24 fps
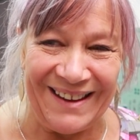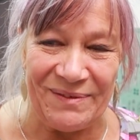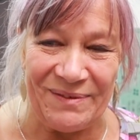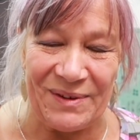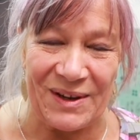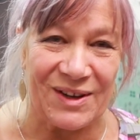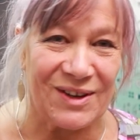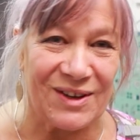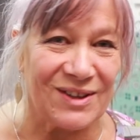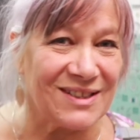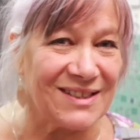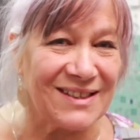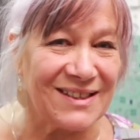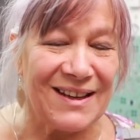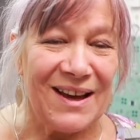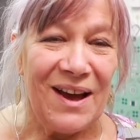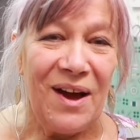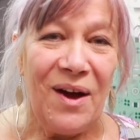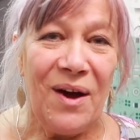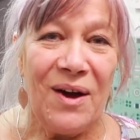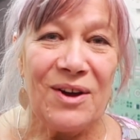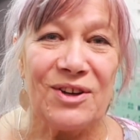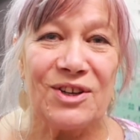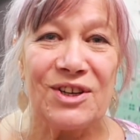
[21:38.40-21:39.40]
because
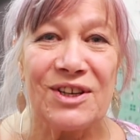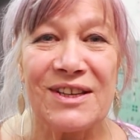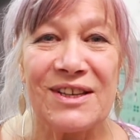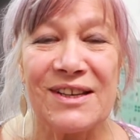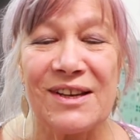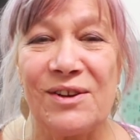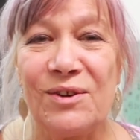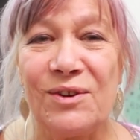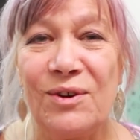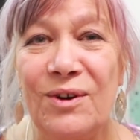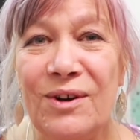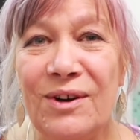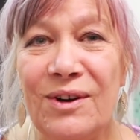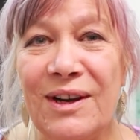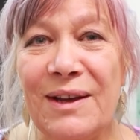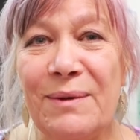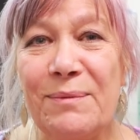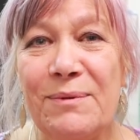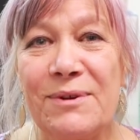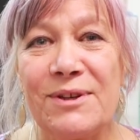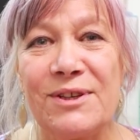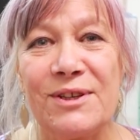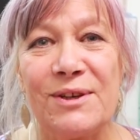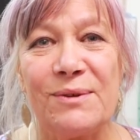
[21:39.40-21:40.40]
she said all
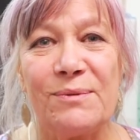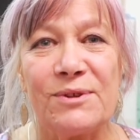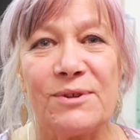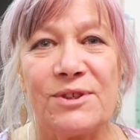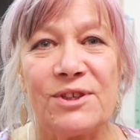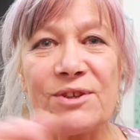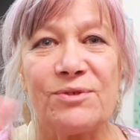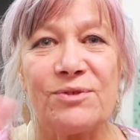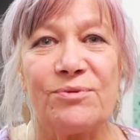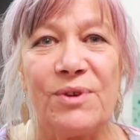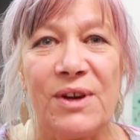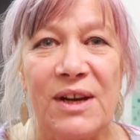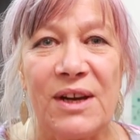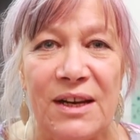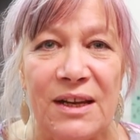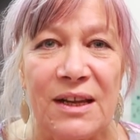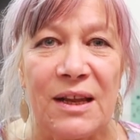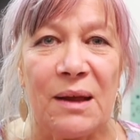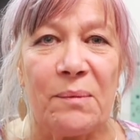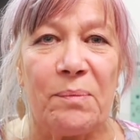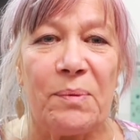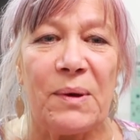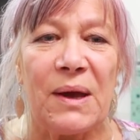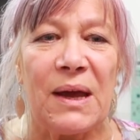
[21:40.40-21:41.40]
he would do was just
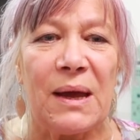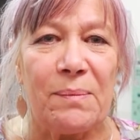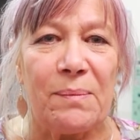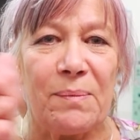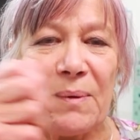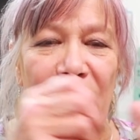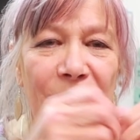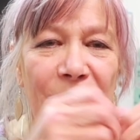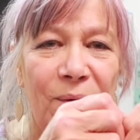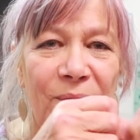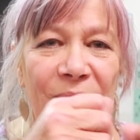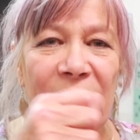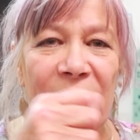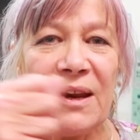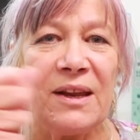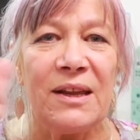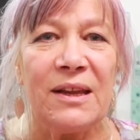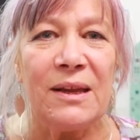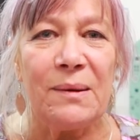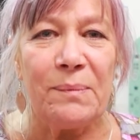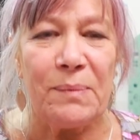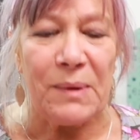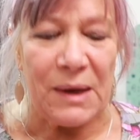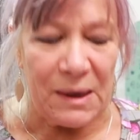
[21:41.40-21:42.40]
reading the
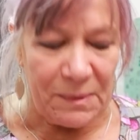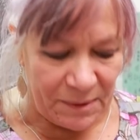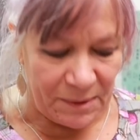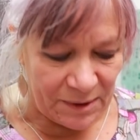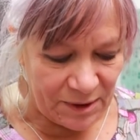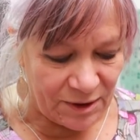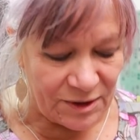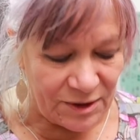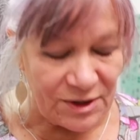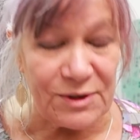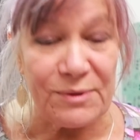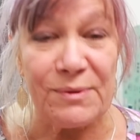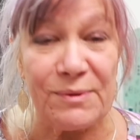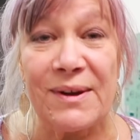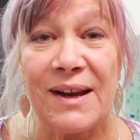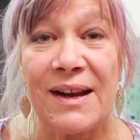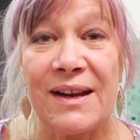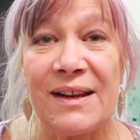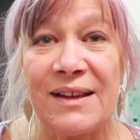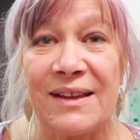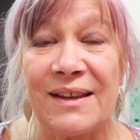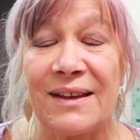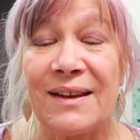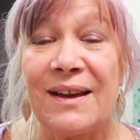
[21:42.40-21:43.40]
paper, not doing
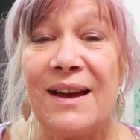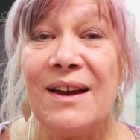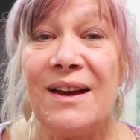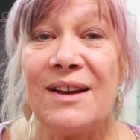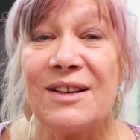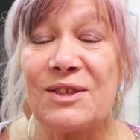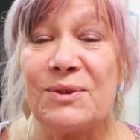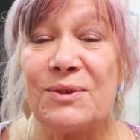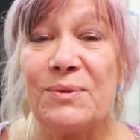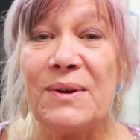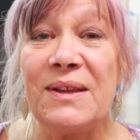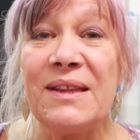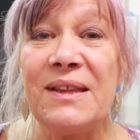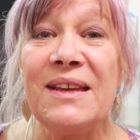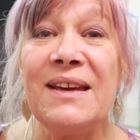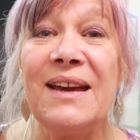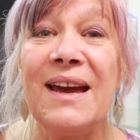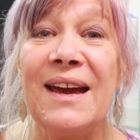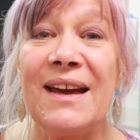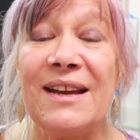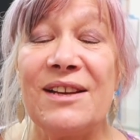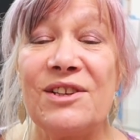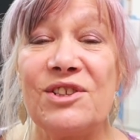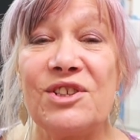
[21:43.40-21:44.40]
anything. So in
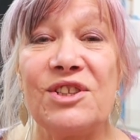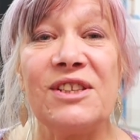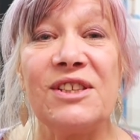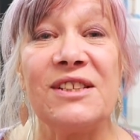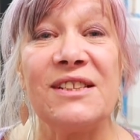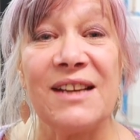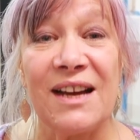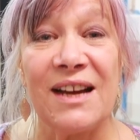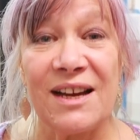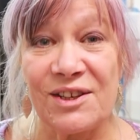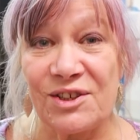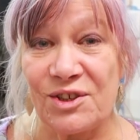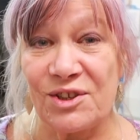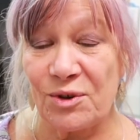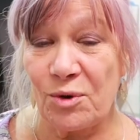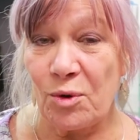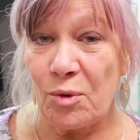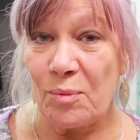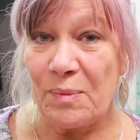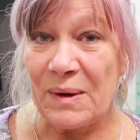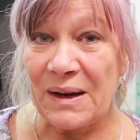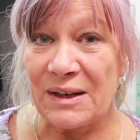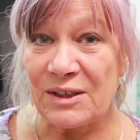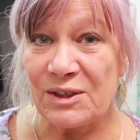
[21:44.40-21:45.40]
the end she decided to
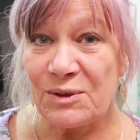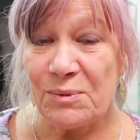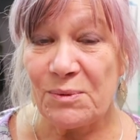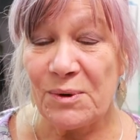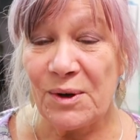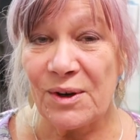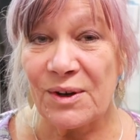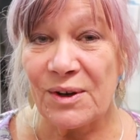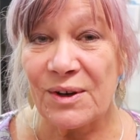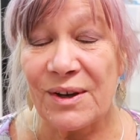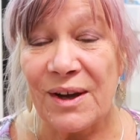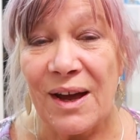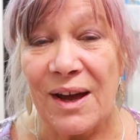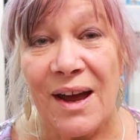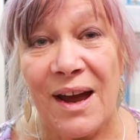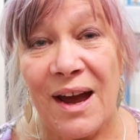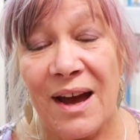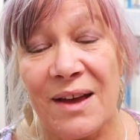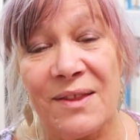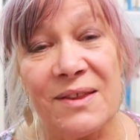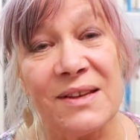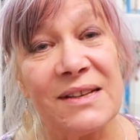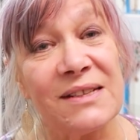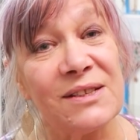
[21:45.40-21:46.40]
go back to work,
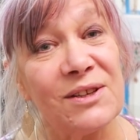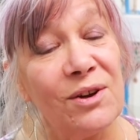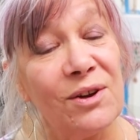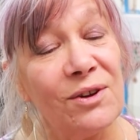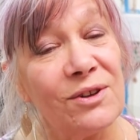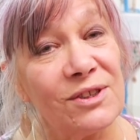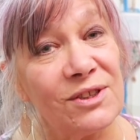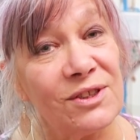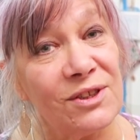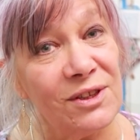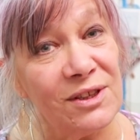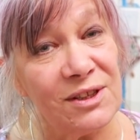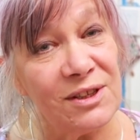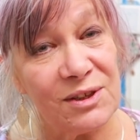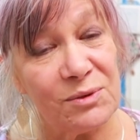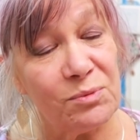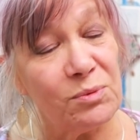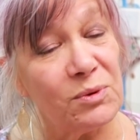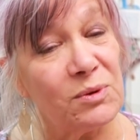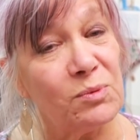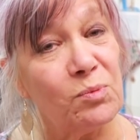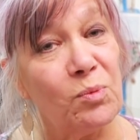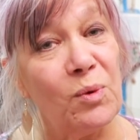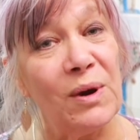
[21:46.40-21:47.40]
and this consultant
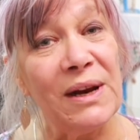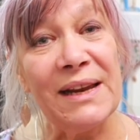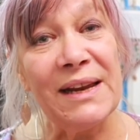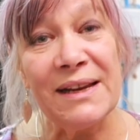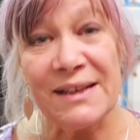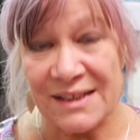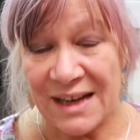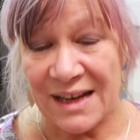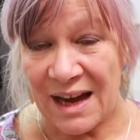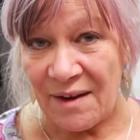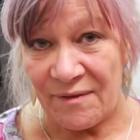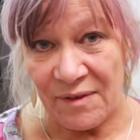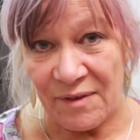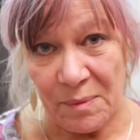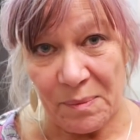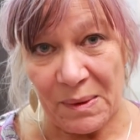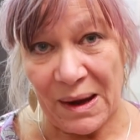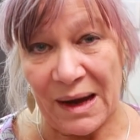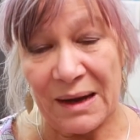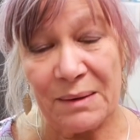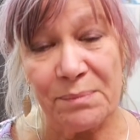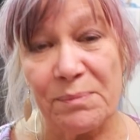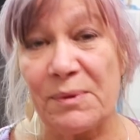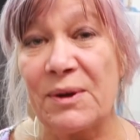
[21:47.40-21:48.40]
was willing to have her
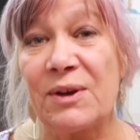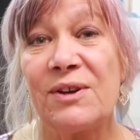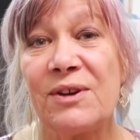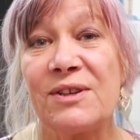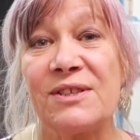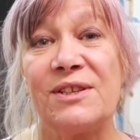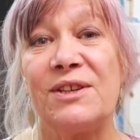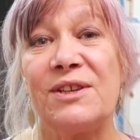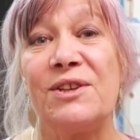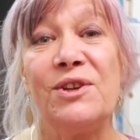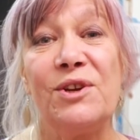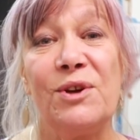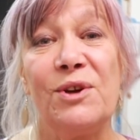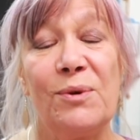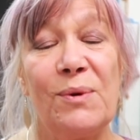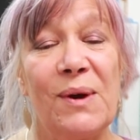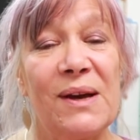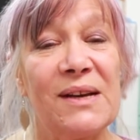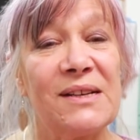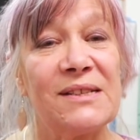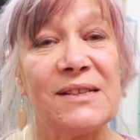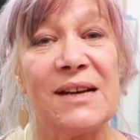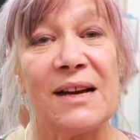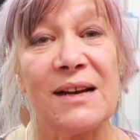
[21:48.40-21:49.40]
back because he knew
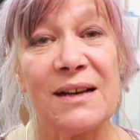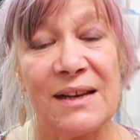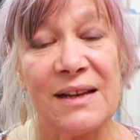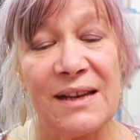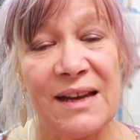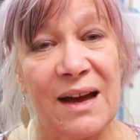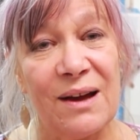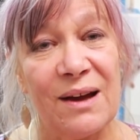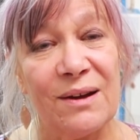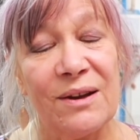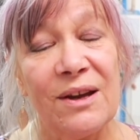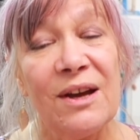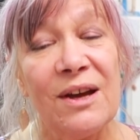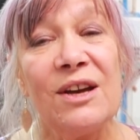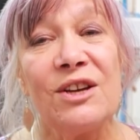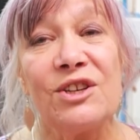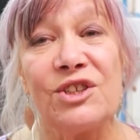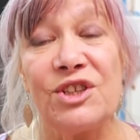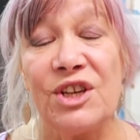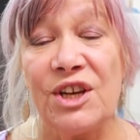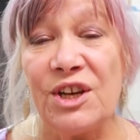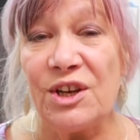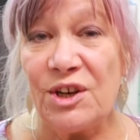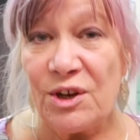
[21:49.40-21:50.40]
exactly how,
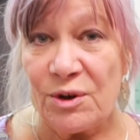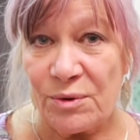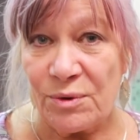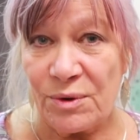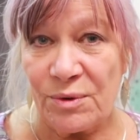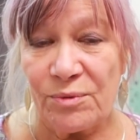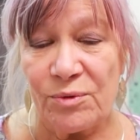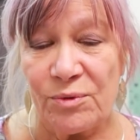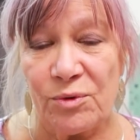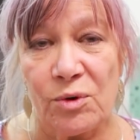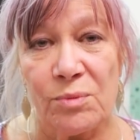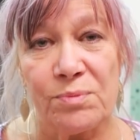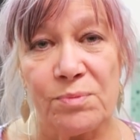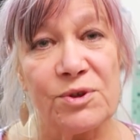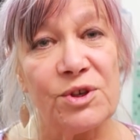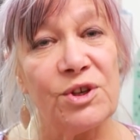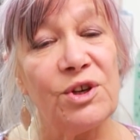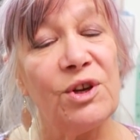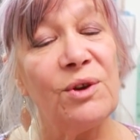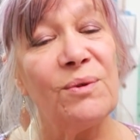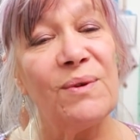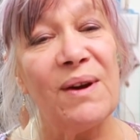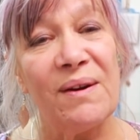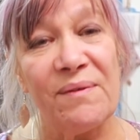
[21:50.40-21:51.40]
she knew the ropes, she
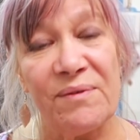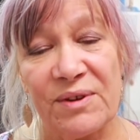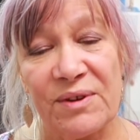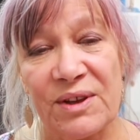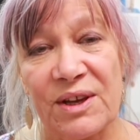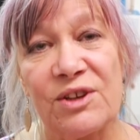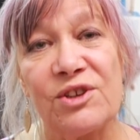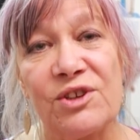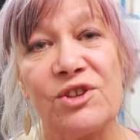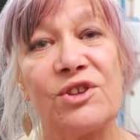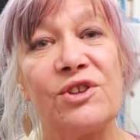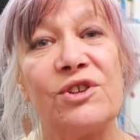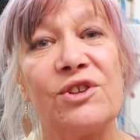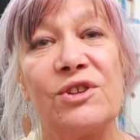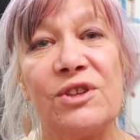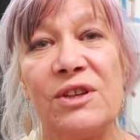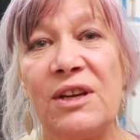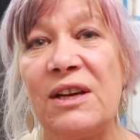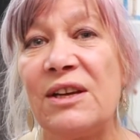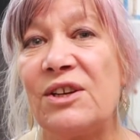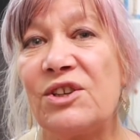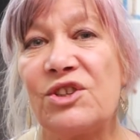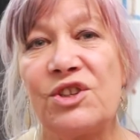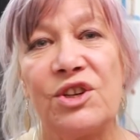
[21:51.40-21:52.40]
knew everything, she could
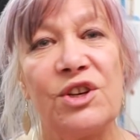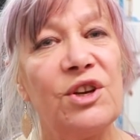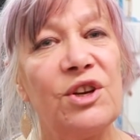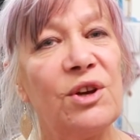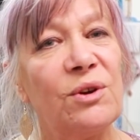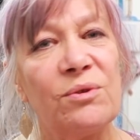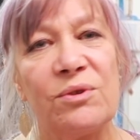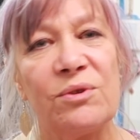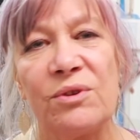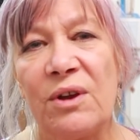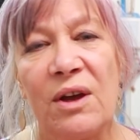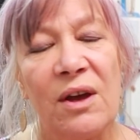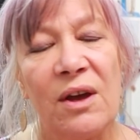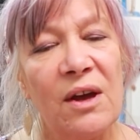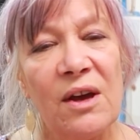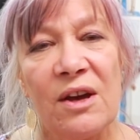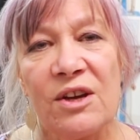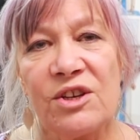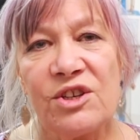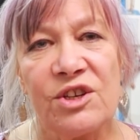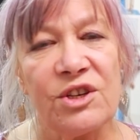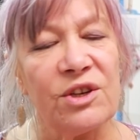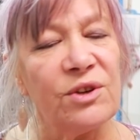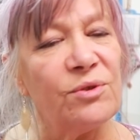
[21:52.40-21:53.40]

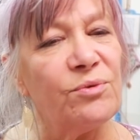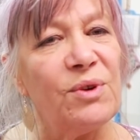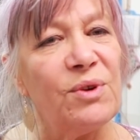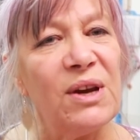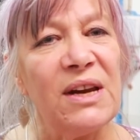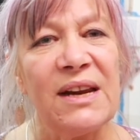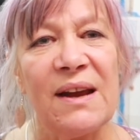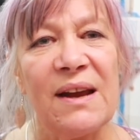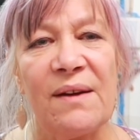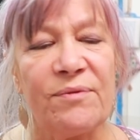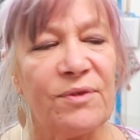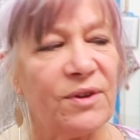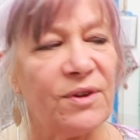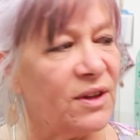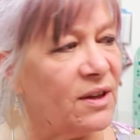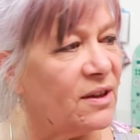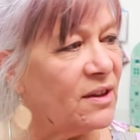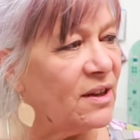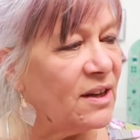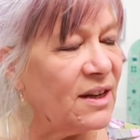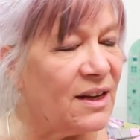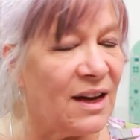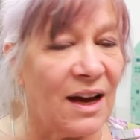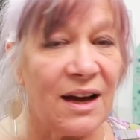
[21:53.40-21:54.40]
read
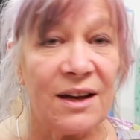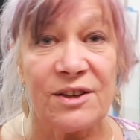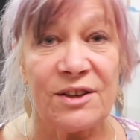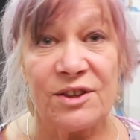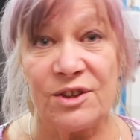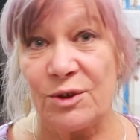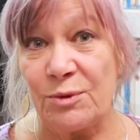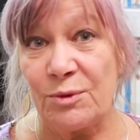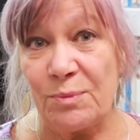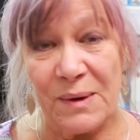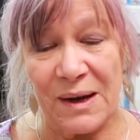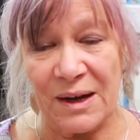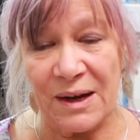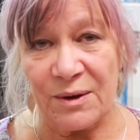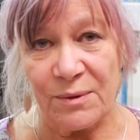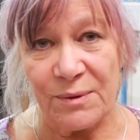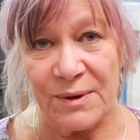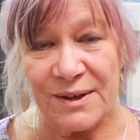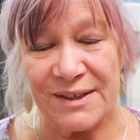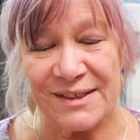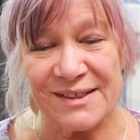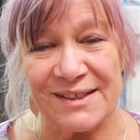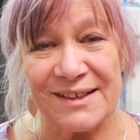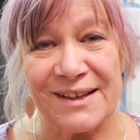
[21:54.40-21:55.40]
everything that he had to do
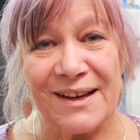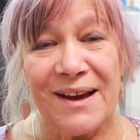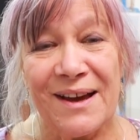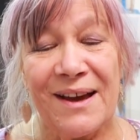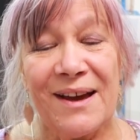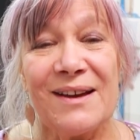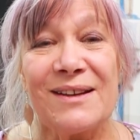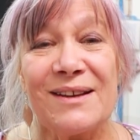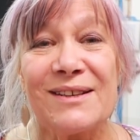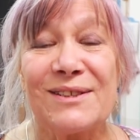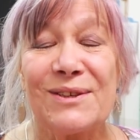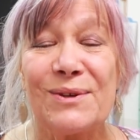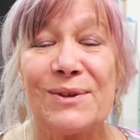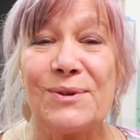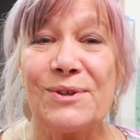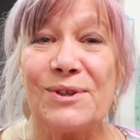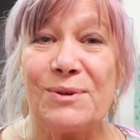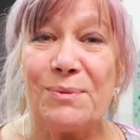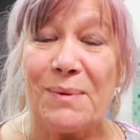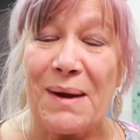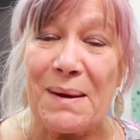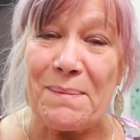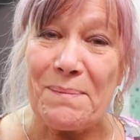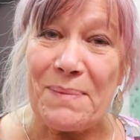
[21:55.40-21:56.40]
backwards. So
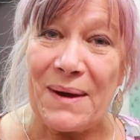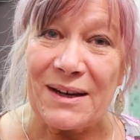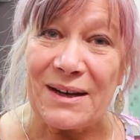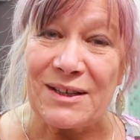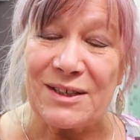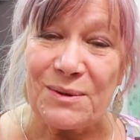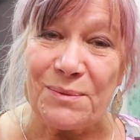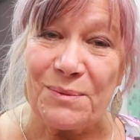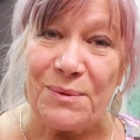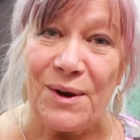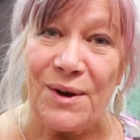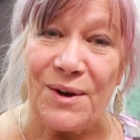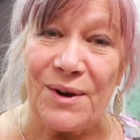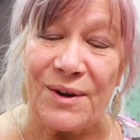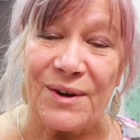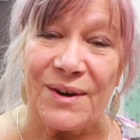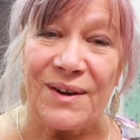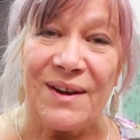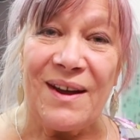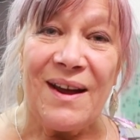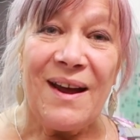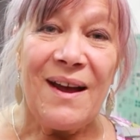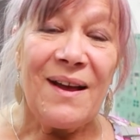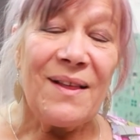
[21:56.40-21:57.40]
she went back to
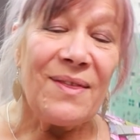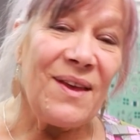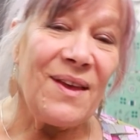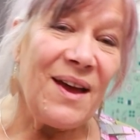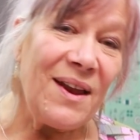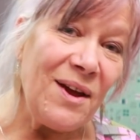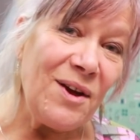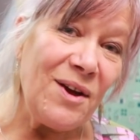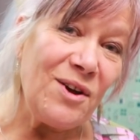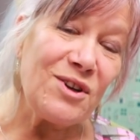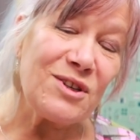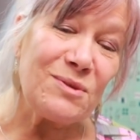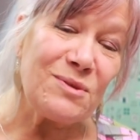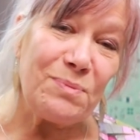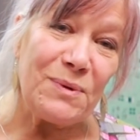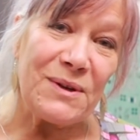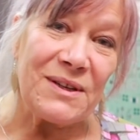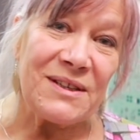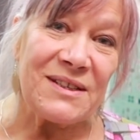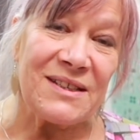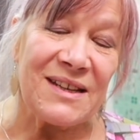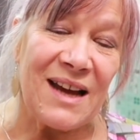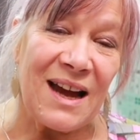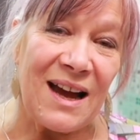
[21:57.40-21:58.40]
work. Then her
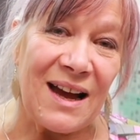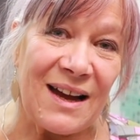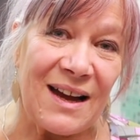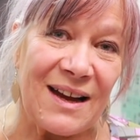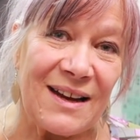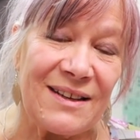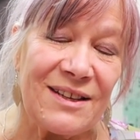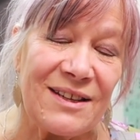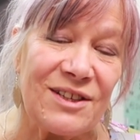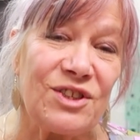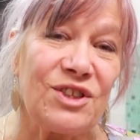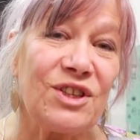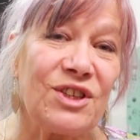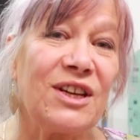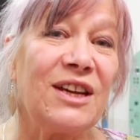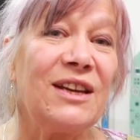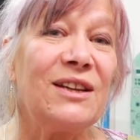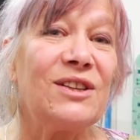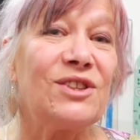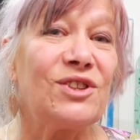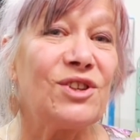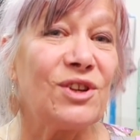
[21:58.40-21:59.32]
husband died, and she